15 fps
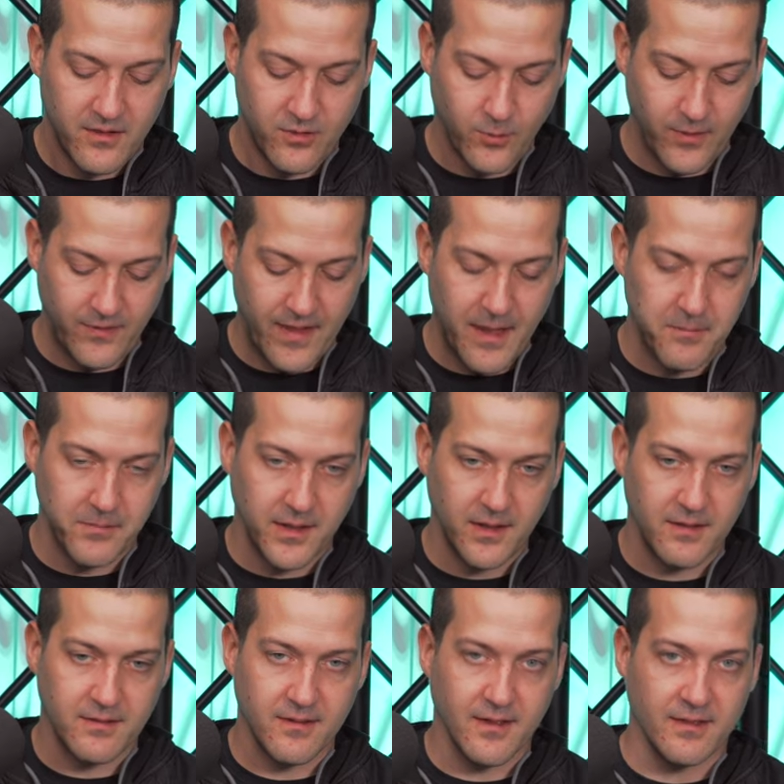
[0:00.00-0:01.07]
So what that
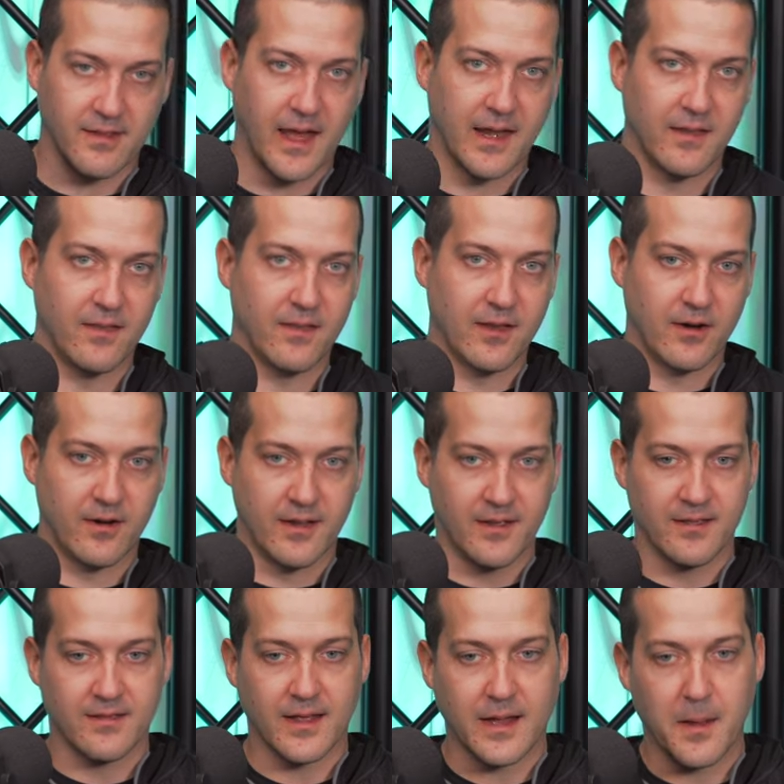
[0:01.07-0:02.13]
means is that there
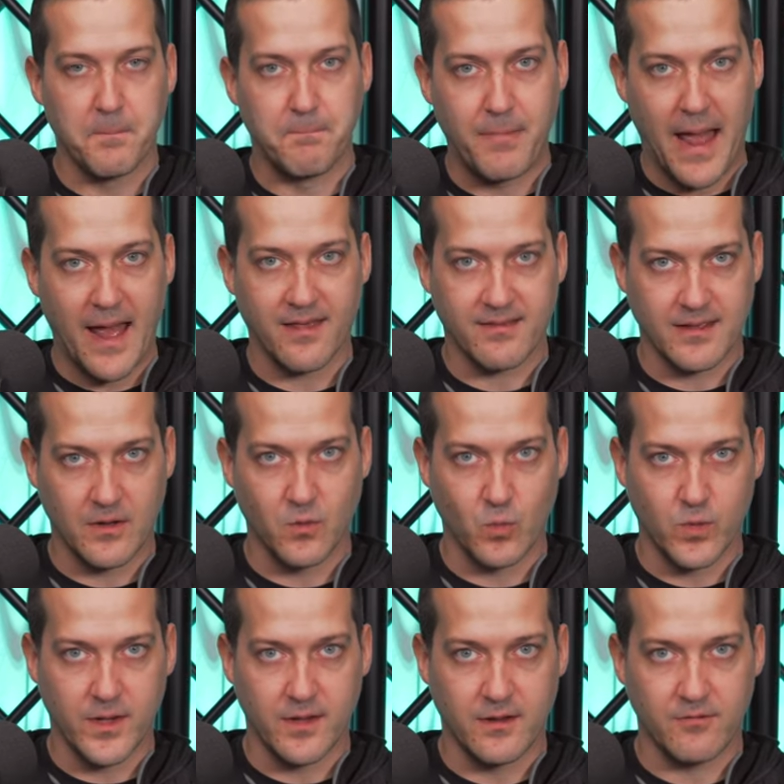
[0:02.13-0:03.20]
is like a basket
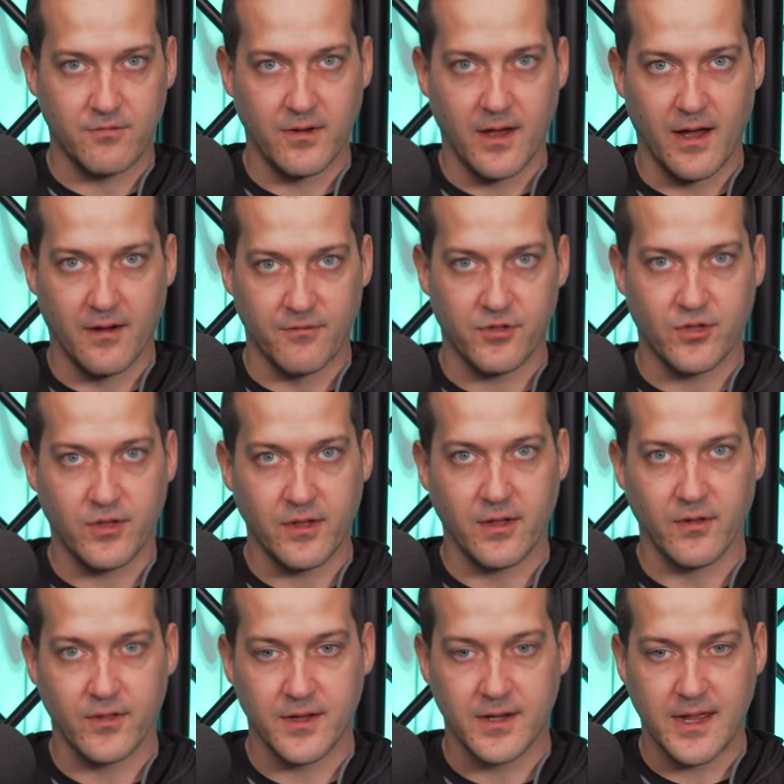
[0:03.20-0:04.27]
weave of
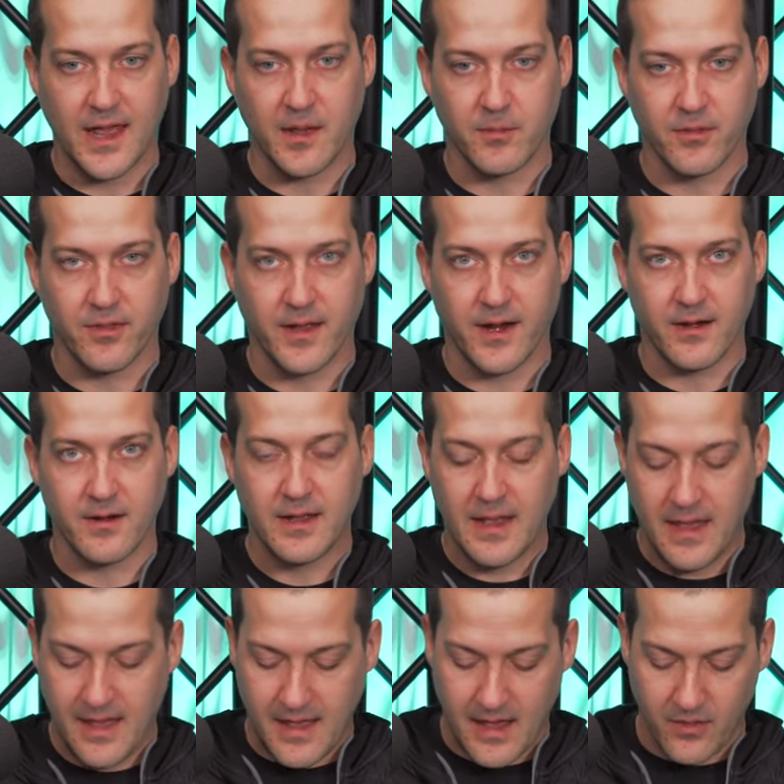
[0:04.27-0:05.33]
shielded cable there.
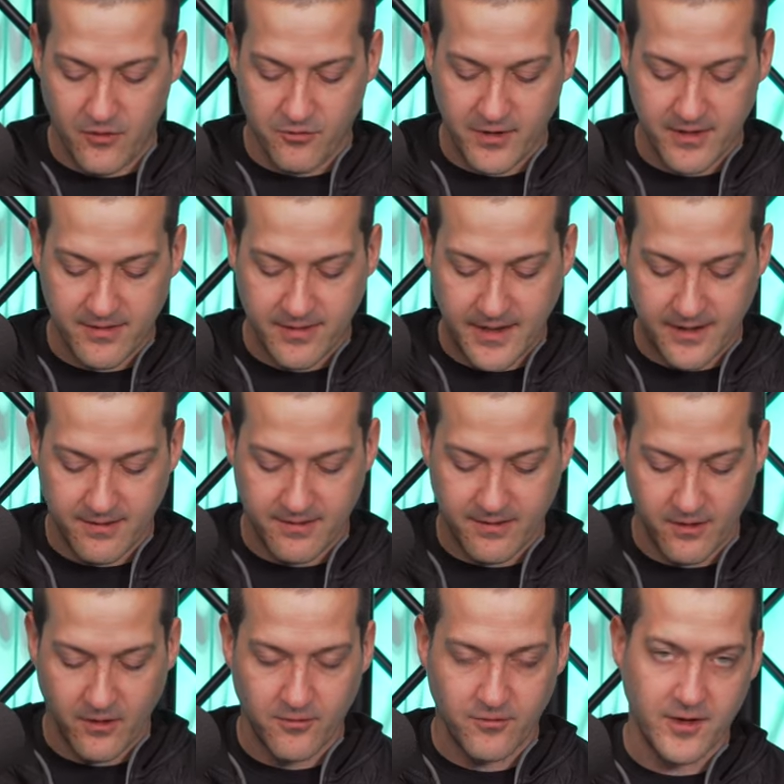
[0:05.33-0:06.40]
And the reason that it's
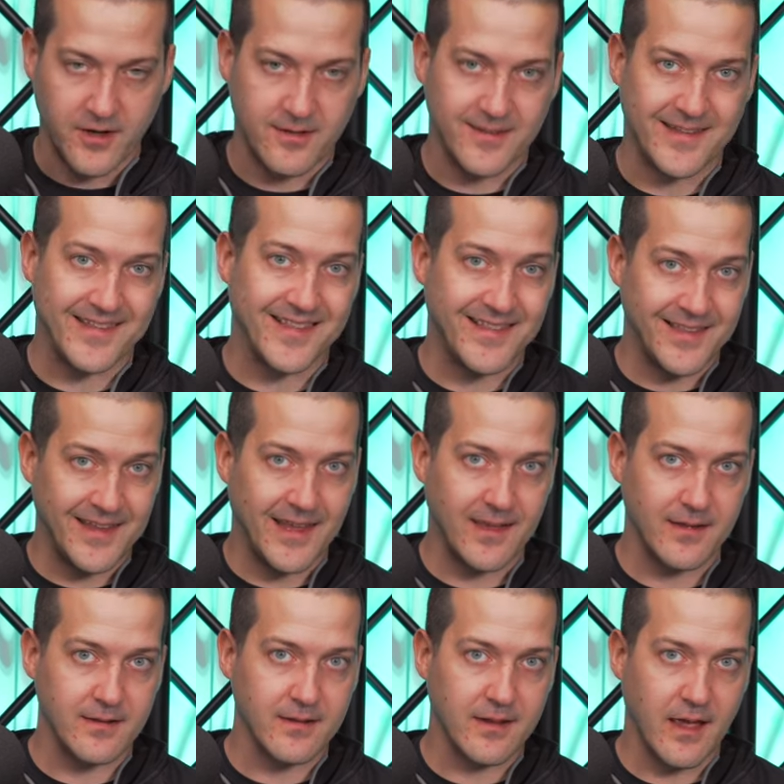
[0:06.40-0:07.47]
silver is it's
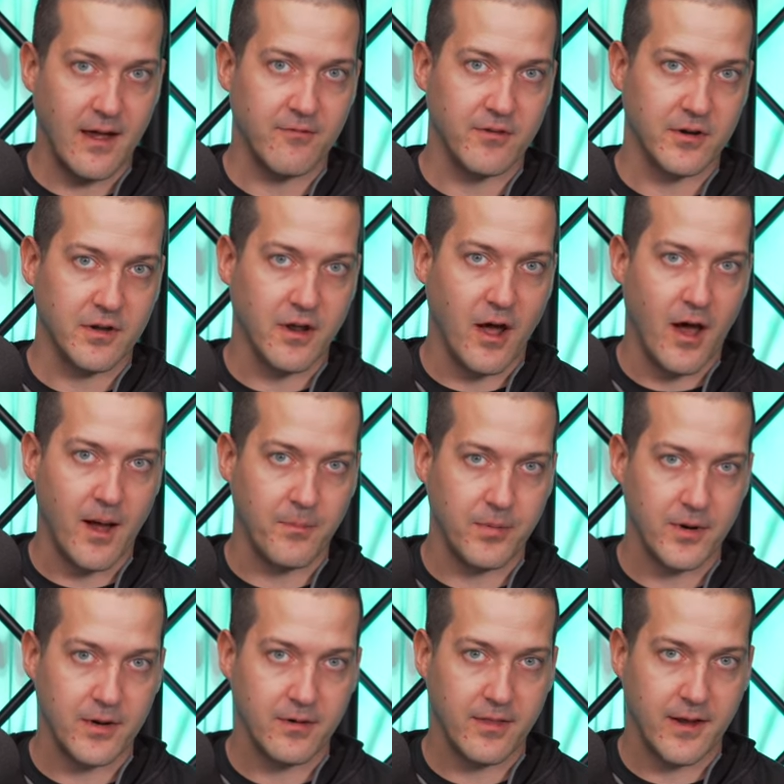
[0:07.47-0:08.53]
tin covered
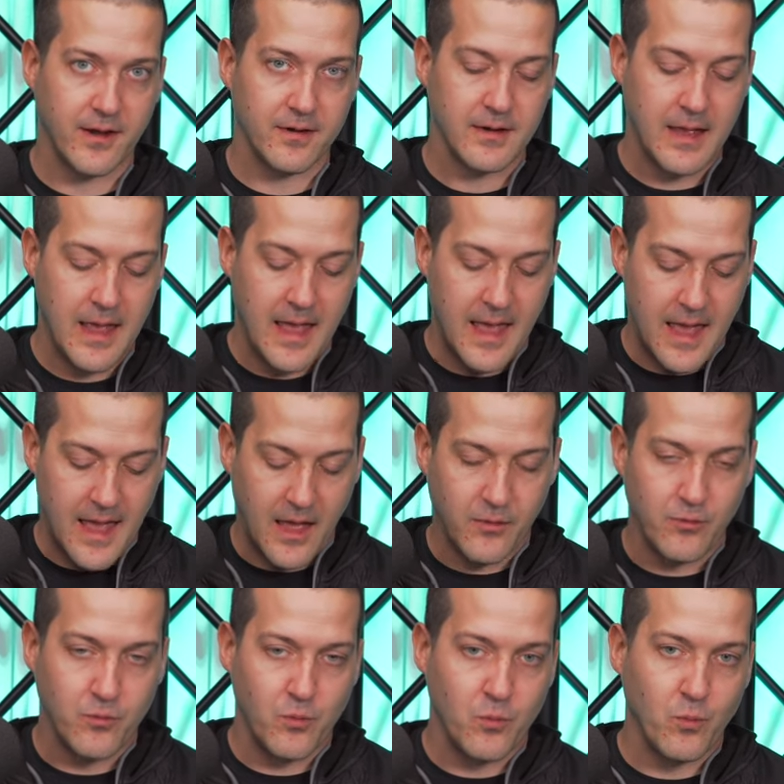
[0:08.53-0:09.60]
copper there.
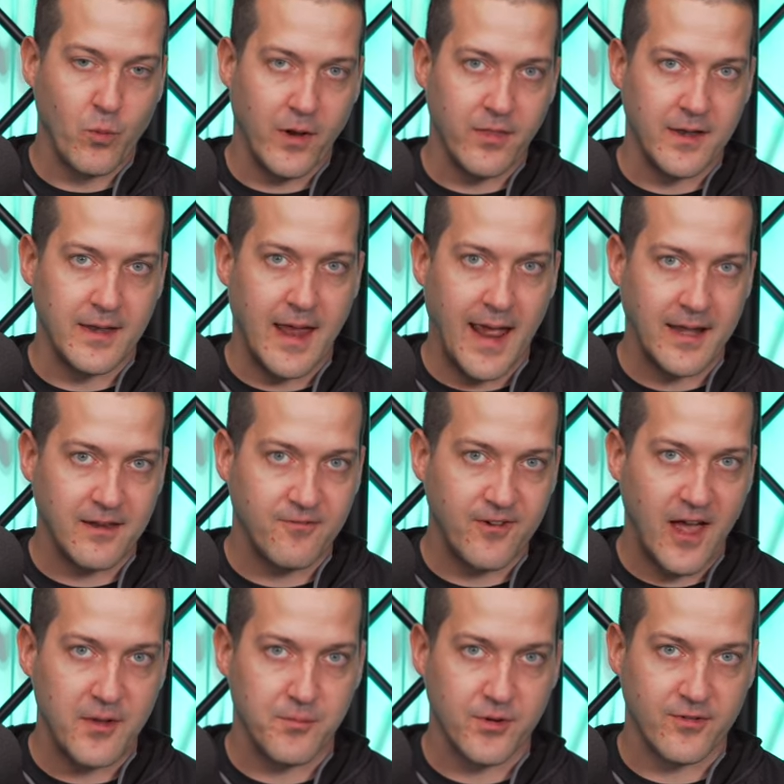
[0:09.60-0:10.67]
And where the
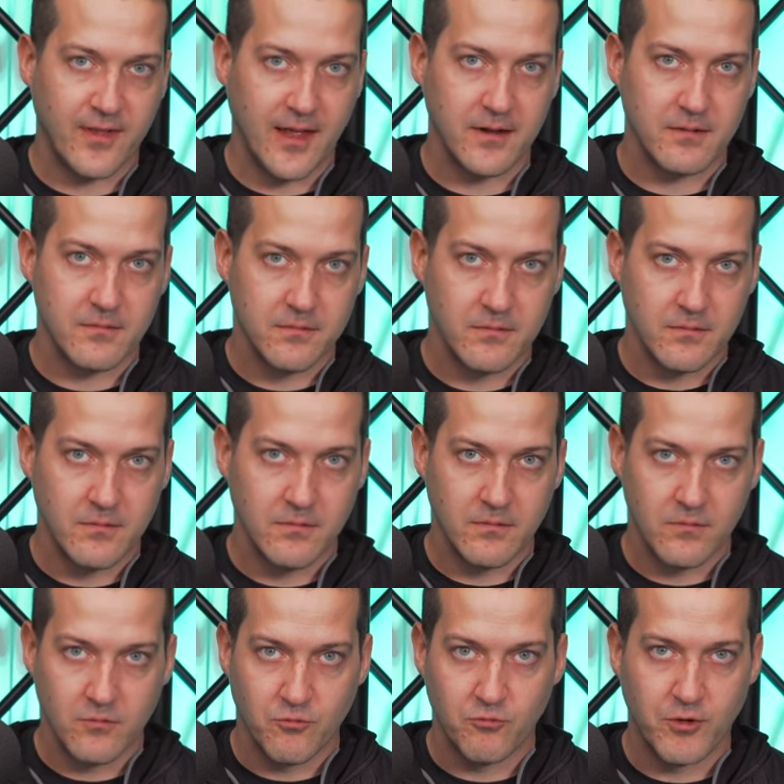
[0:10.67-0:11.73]
95%
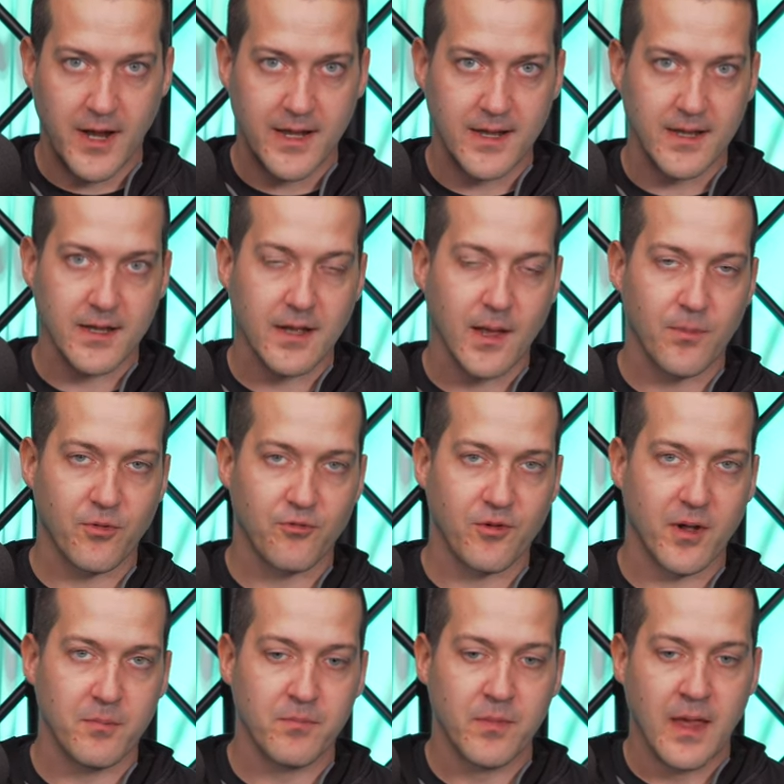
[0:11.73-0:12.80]
rating comes
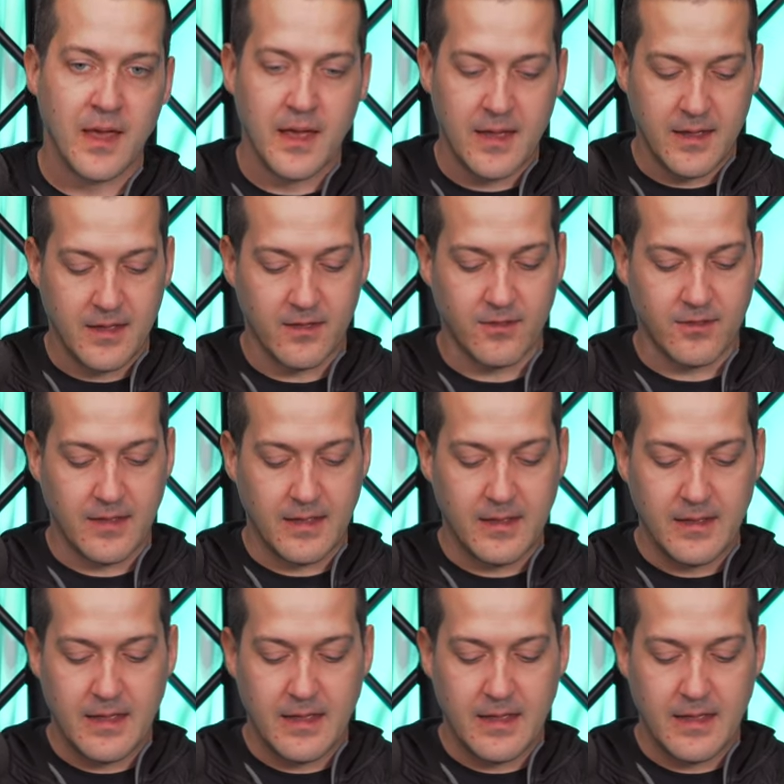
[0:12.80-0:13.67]
from is